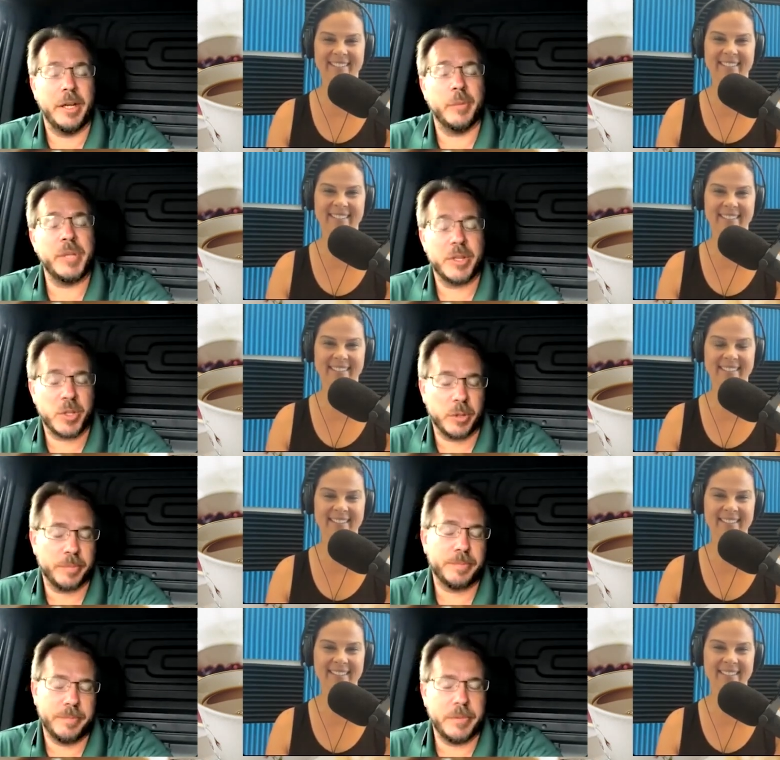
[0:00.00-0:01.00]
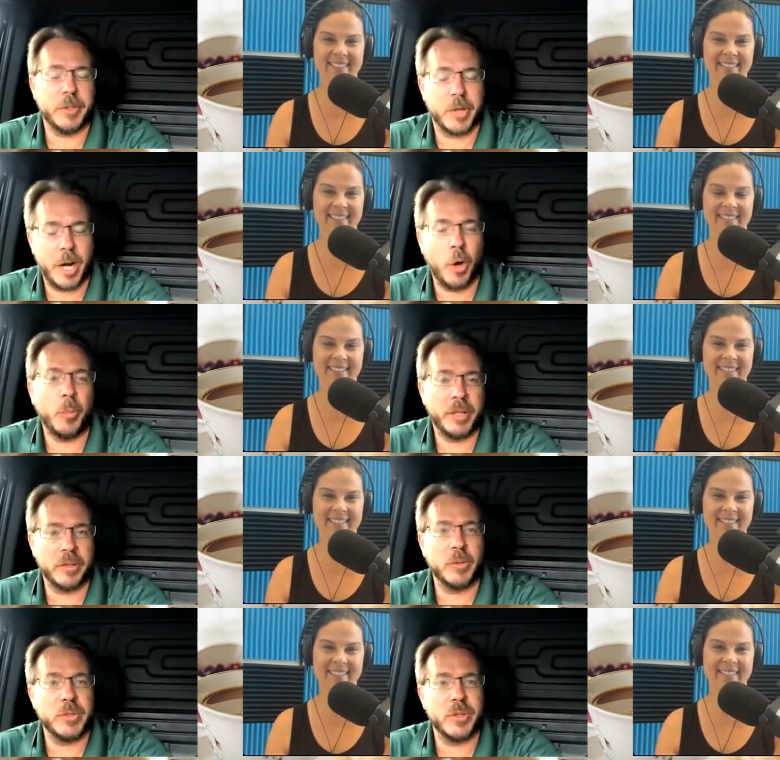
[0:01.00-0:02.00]
Speaker 1: um, yes you're you're
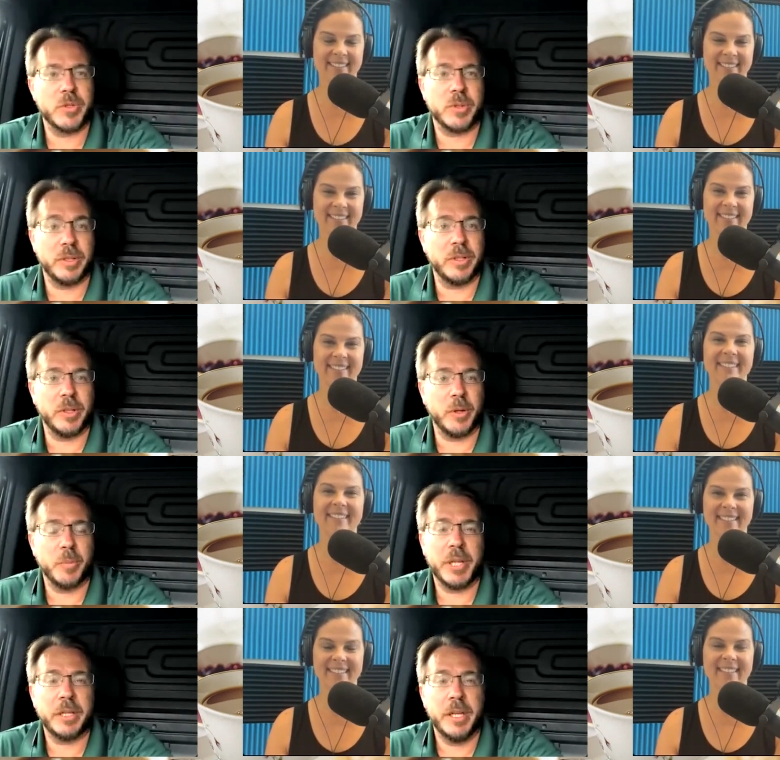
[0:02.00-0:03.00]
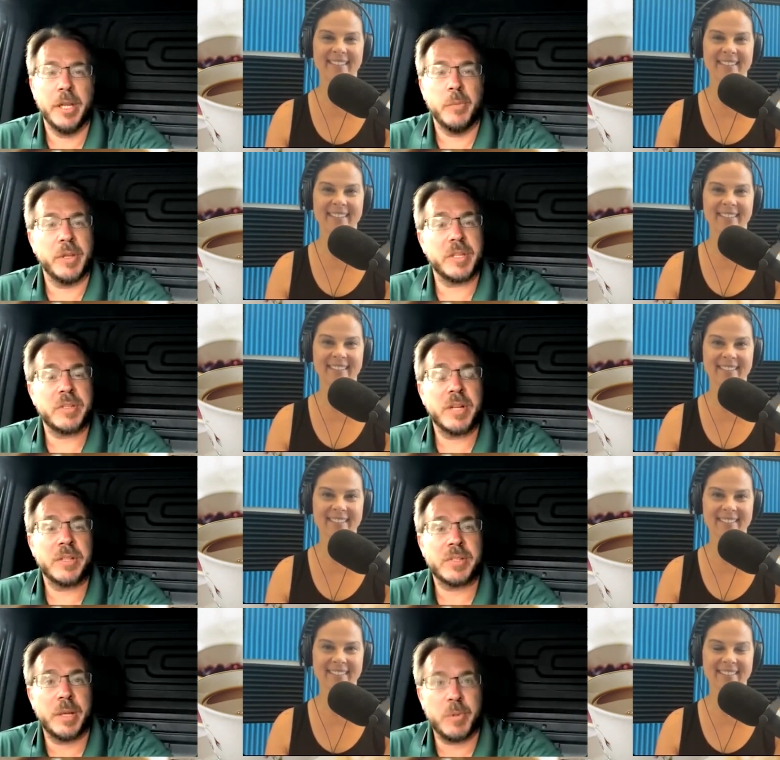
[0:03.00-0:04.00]
helping loosen the soil a little bit, but it's
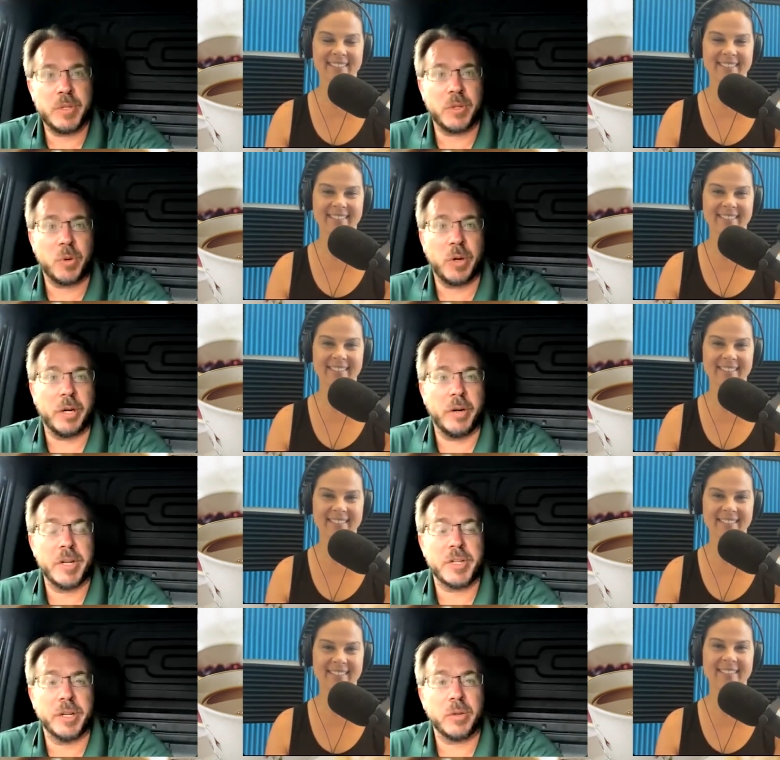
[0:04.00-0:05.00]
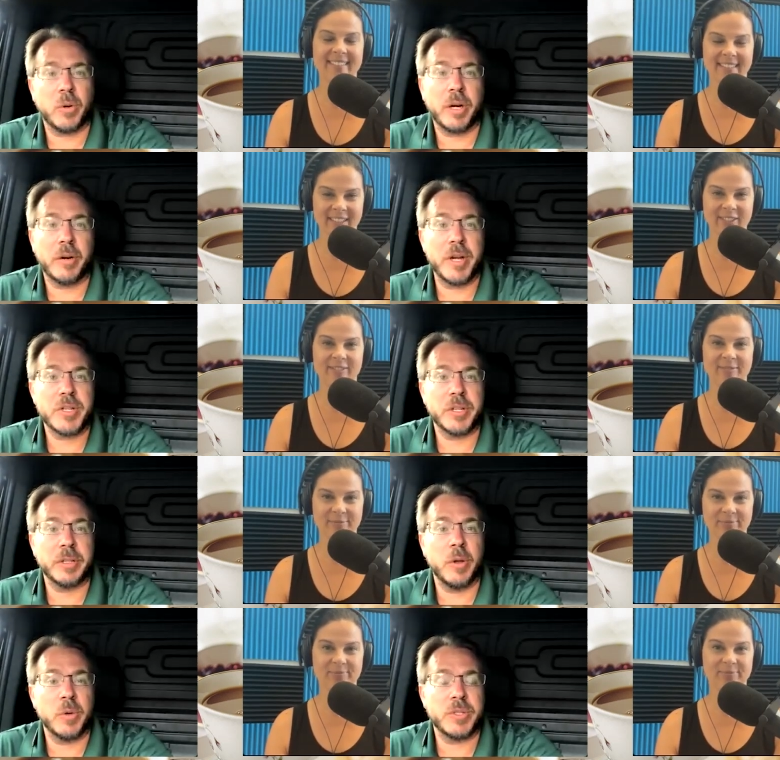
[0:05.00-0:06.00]
not the same as a aeration. A
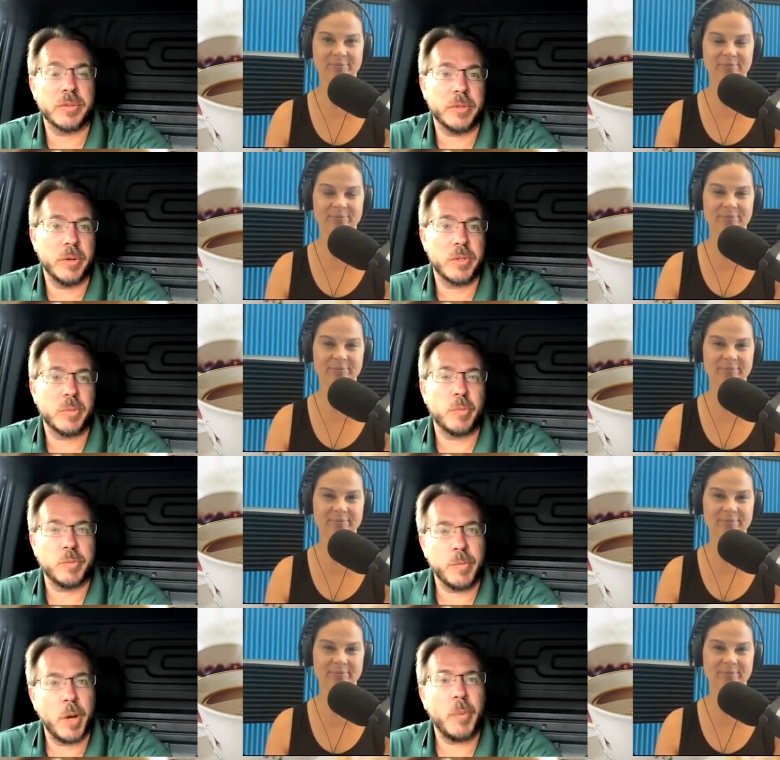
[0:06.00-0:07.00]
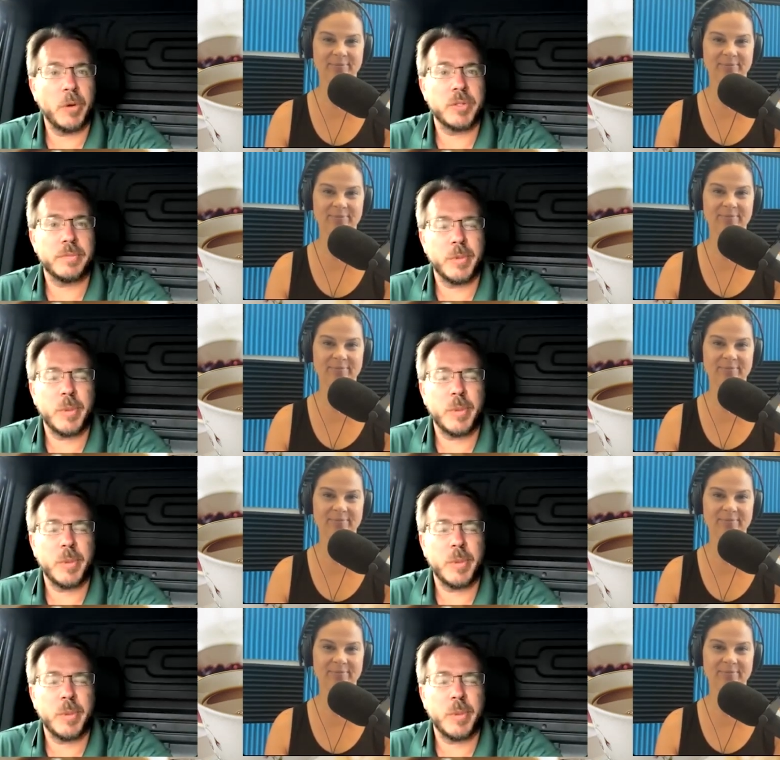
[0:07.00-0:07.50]
aeration goes goes about